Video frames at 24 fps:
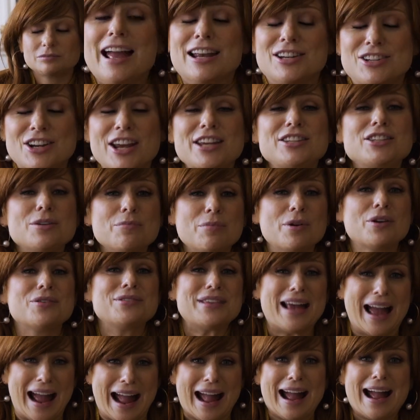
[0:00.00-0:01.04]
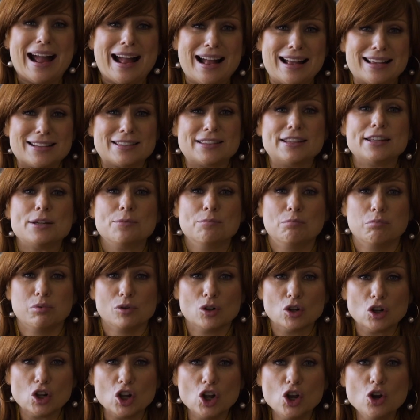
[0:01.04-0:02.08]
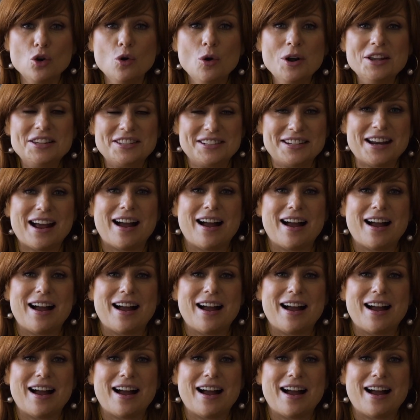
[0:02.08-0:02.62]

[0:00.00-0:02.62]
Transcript: And Jason Bruce has the bluest